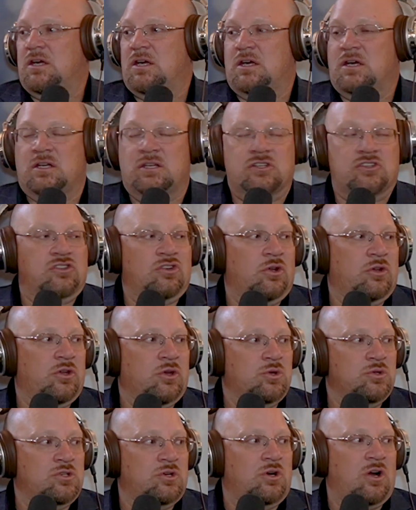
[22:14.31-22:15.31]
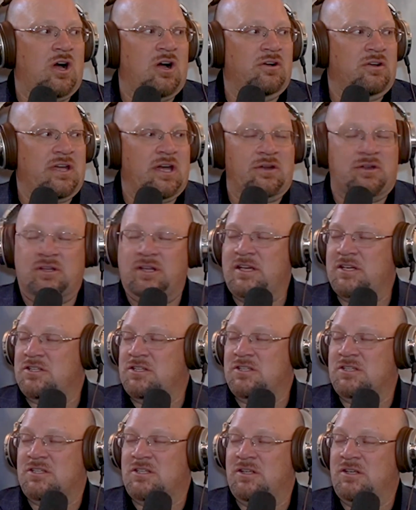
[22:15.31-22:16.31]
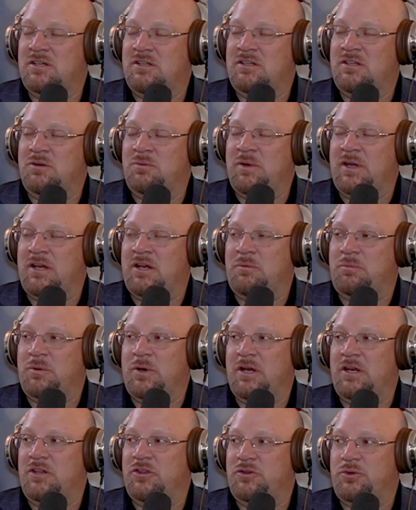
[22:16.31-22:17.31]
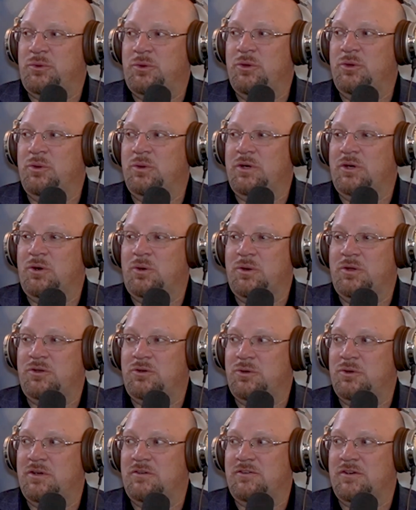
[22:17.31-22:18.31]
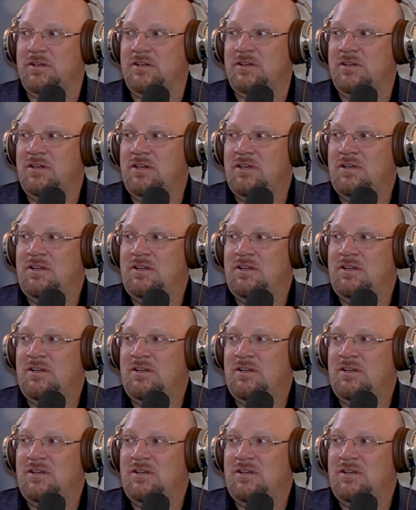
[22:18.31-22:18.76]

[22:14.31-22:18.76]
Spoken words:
And so those are all calculations that we end up running through and going through different